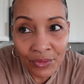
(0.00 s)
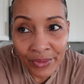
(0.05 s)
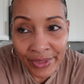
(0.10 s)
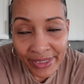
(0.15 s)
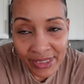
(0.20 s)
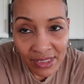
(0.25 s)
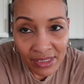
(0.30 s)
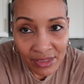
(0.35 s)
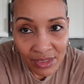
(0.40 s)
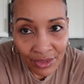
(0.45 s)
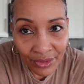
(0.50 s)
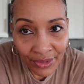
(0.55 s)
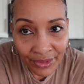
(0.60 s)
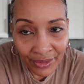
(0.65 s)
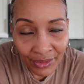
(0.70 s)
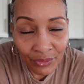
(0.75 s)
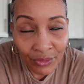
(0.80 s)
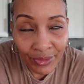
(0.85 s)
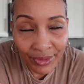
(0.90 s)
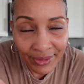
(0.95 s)
going to
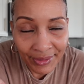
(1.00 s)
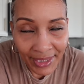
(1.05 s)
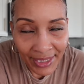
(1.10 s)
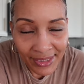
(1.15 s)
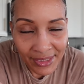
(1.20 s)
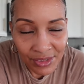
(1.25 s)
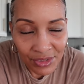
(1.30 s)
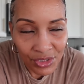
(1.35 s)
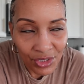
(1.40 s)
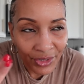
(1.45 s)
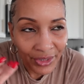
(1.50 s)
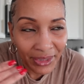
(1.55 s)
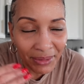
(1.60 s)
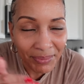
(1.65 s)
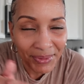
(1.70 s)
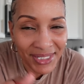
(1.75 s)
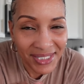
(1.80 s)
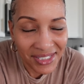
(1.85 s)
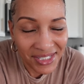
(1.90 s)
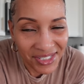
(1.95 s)
Target, or not to
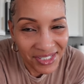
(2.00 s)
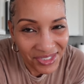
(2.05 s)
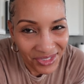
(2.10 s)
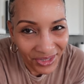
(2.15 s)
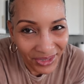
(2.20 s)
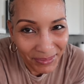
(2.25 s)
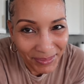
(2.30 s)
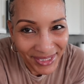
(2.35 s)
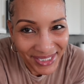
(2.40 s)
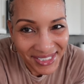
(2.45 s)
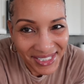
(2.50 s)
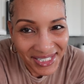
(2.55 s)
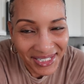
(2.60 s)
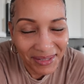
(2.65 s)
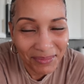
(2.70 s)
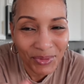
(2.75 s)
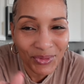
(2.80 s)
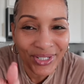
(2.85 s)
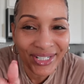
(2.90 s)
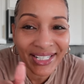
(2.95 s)
Target, but to Starbucks in
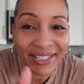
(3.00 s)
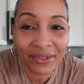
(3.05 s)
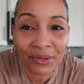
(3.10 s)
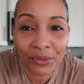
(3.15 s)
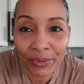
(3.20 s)
the morning,